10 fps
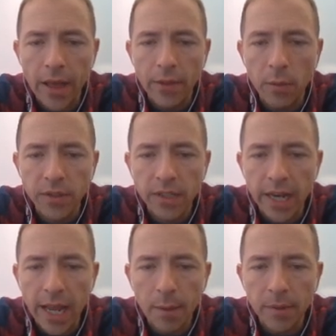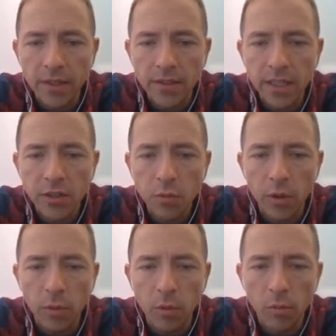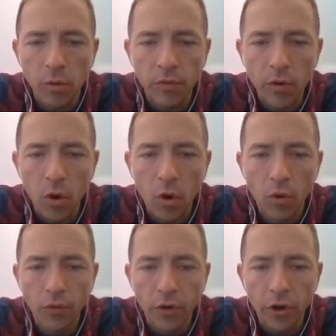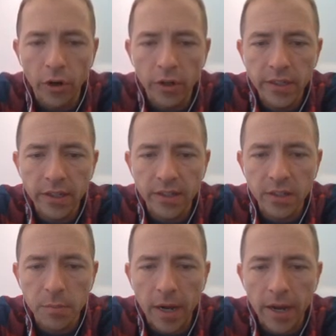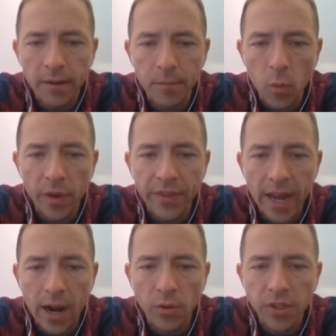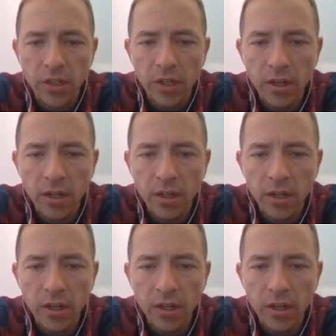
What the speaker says: And then what's going to happen is this one will move over to this spot without